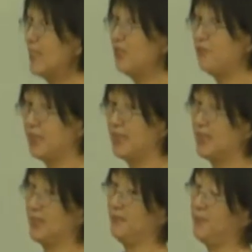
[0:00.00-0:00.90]

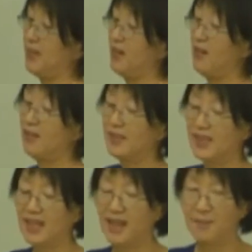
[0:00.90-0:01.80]
interesting? Because
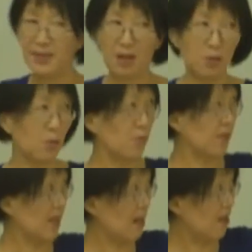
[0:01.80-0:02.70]
it came down over
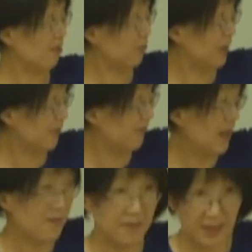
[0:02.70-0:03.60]
there with the
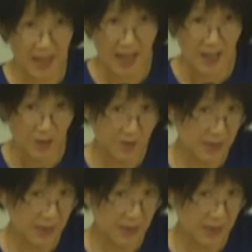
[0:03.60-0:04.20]
5. So